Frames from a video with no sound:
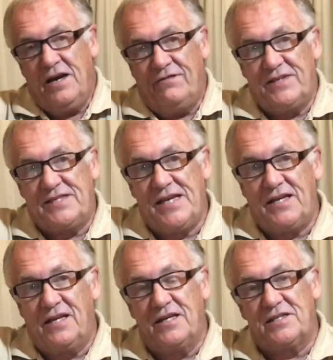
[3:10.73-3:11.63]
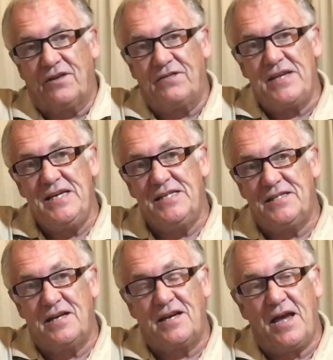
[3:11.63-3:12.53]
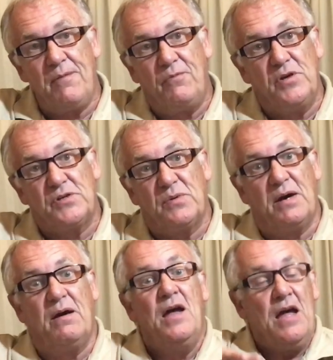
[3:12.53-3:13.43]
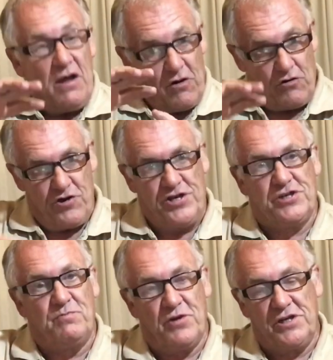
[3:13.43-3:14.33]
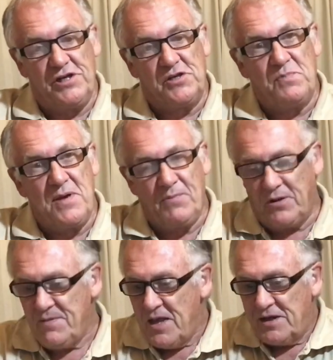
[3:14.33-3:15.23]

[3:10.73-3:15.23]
settlers of the Eastern Cape, which were rich British people.